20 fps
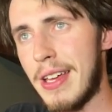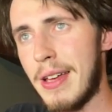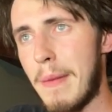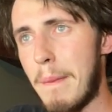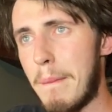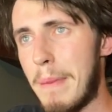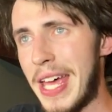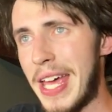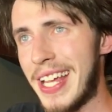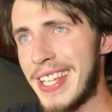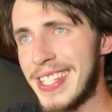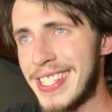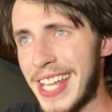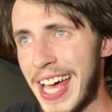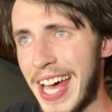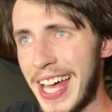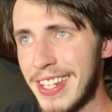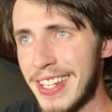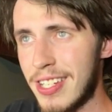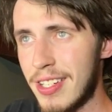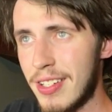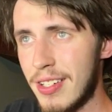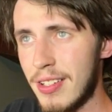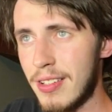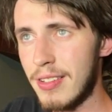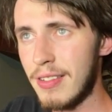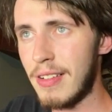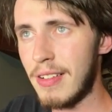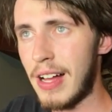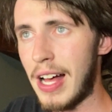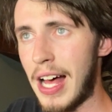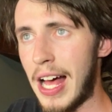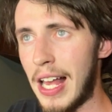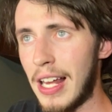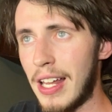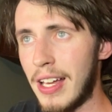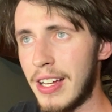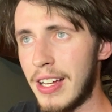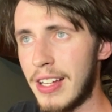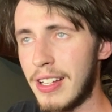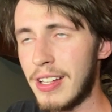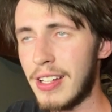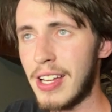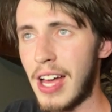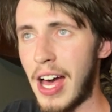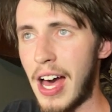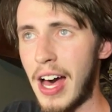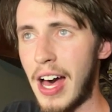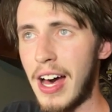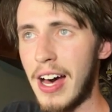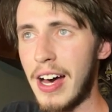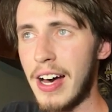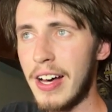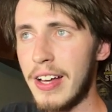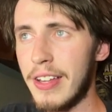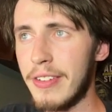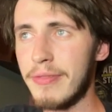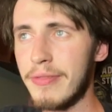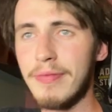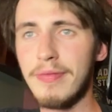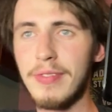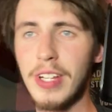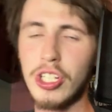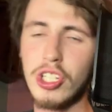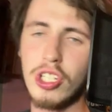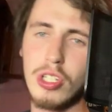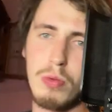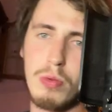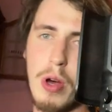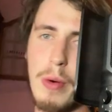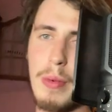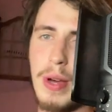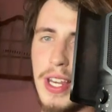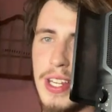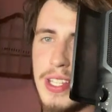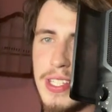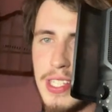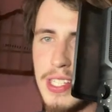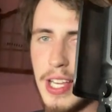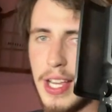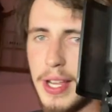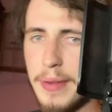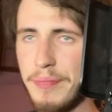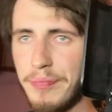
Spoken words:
Bekzat Almakhan. That's just what we're going to say.